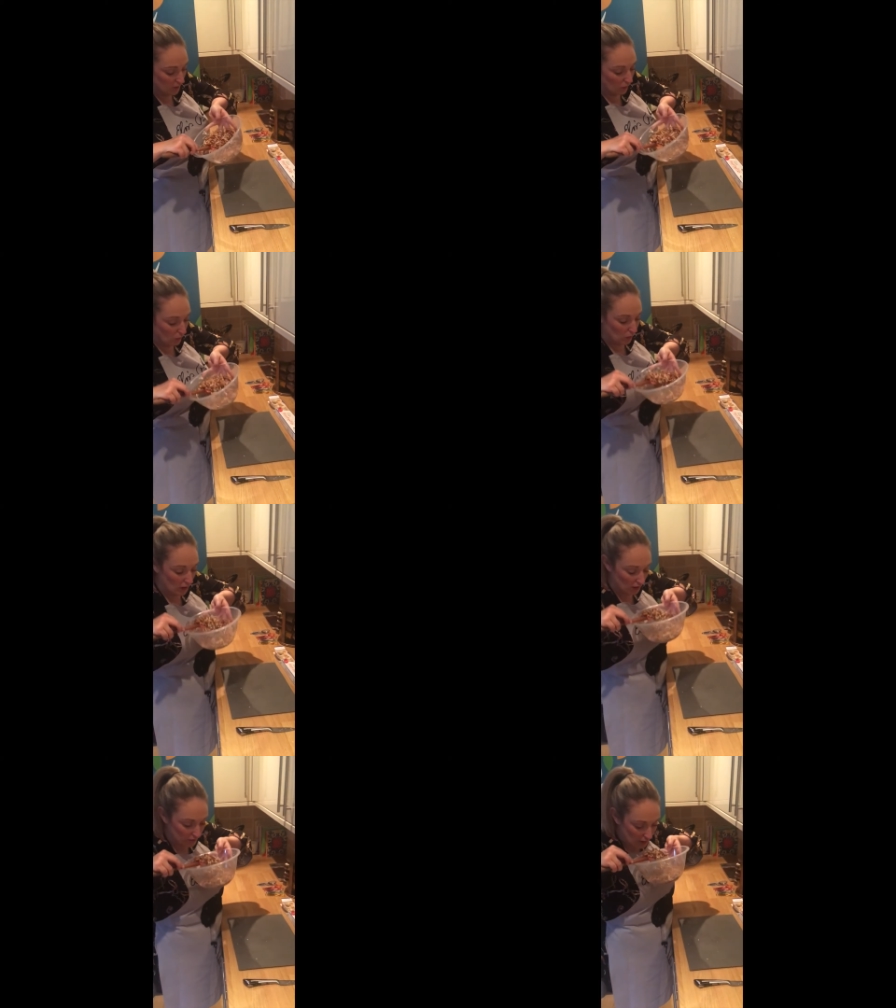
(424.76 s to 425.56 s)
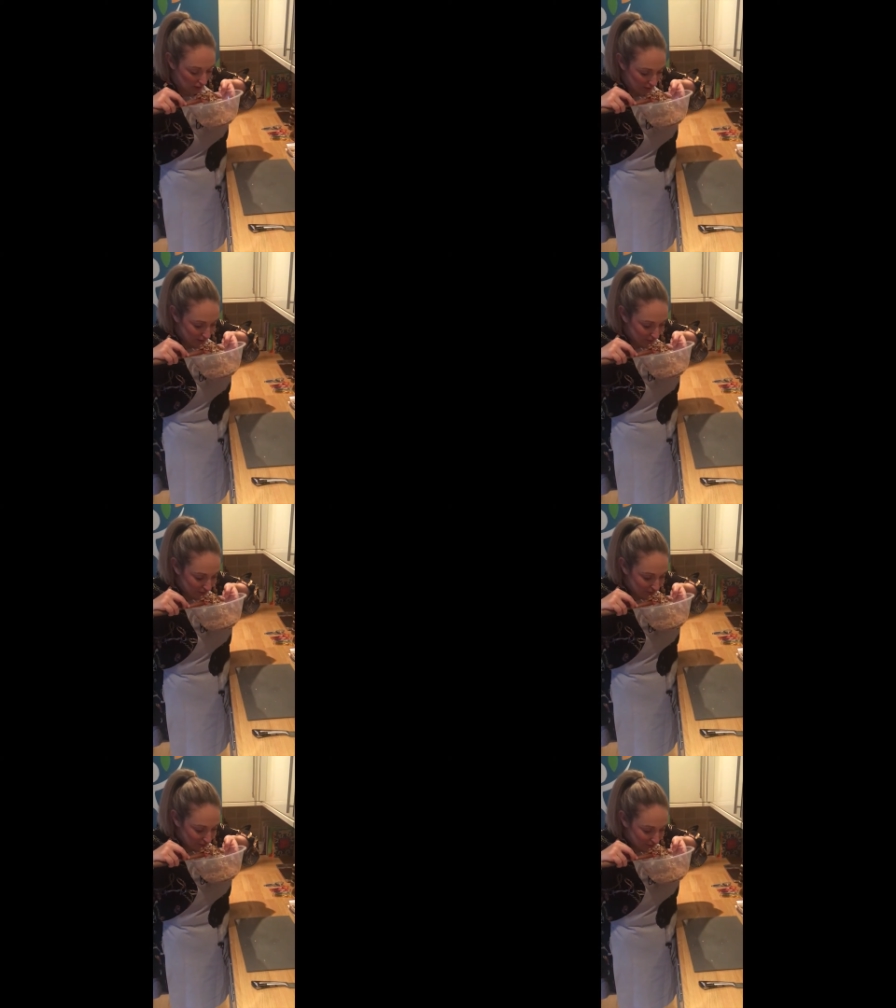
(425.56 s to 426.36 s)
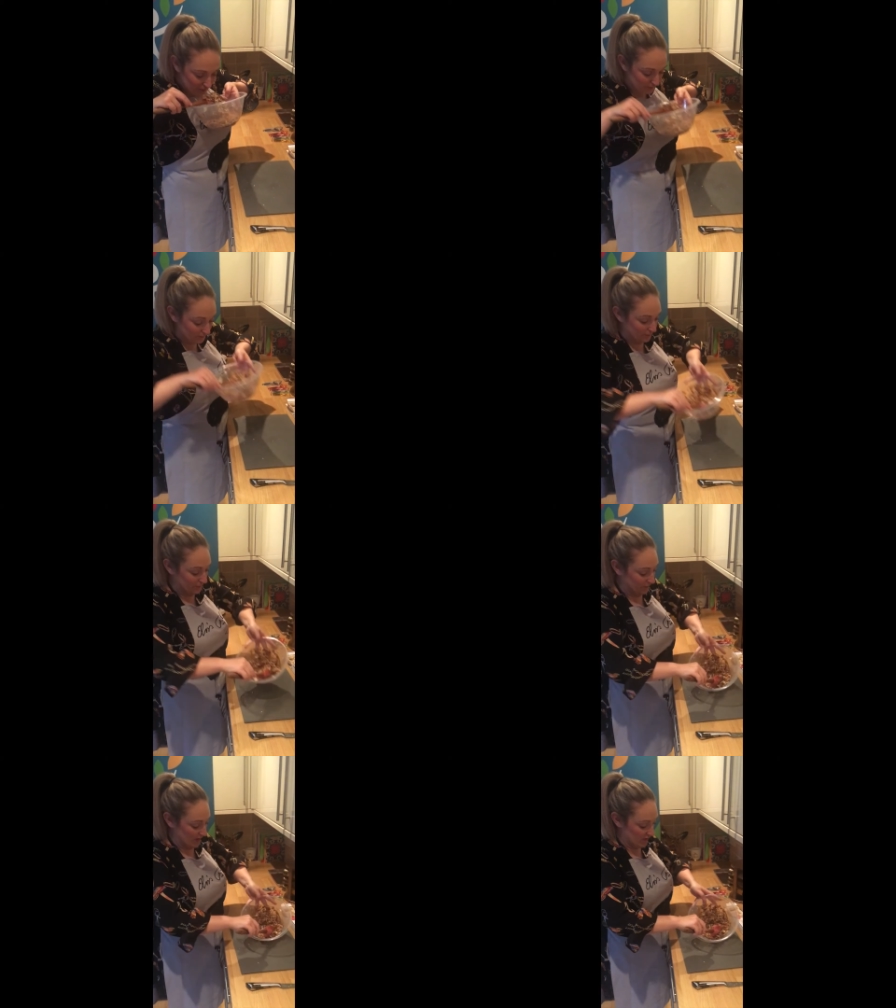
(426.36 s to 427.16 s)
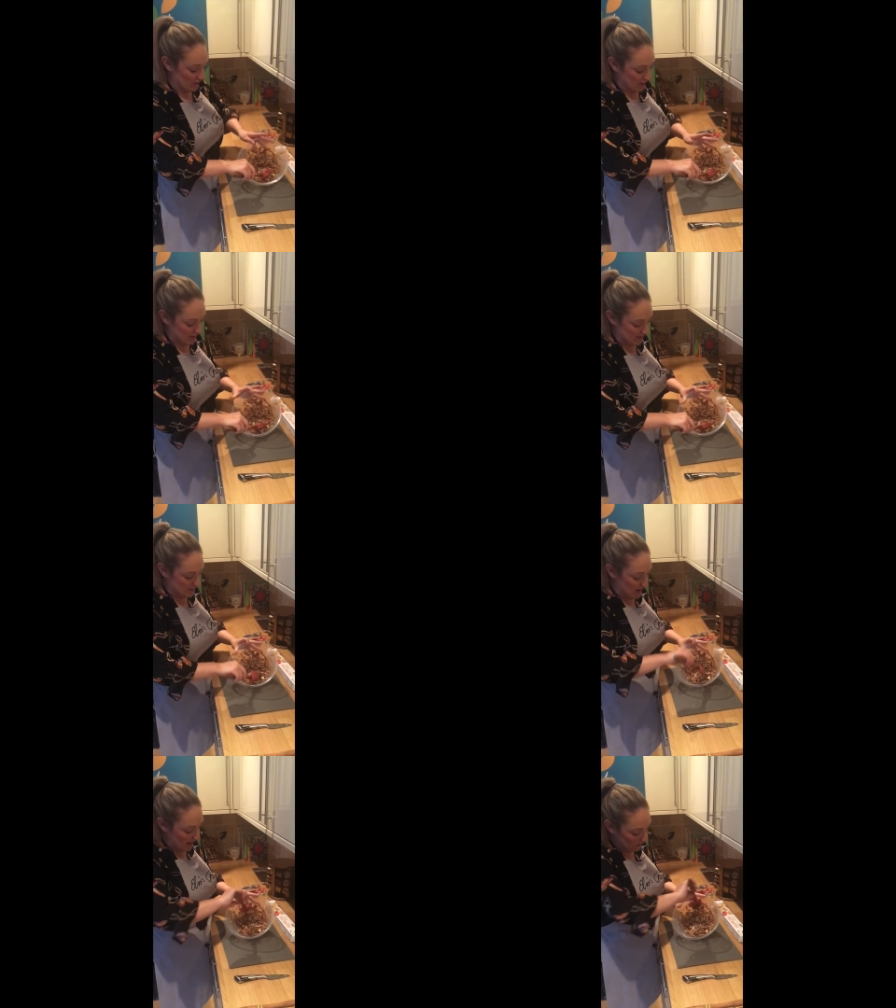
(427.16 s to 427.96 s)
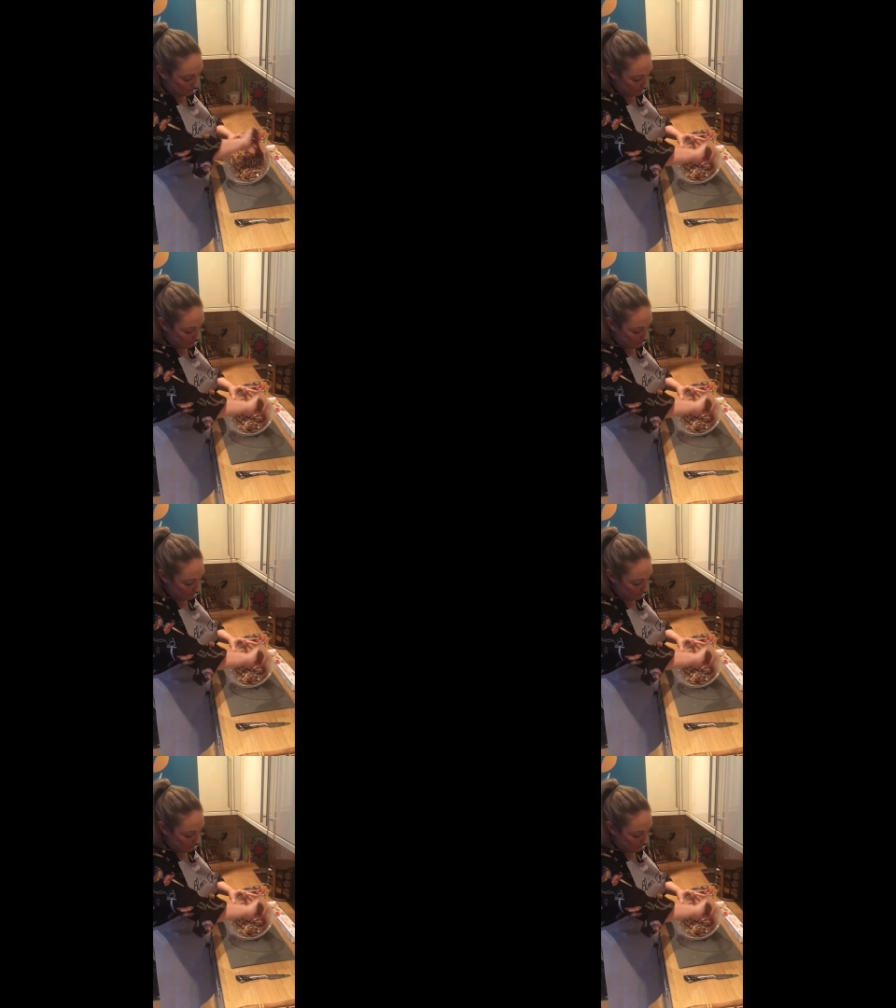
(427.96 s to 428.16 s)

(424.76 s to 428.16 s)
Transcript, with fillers: all of, mm, give it a little smell,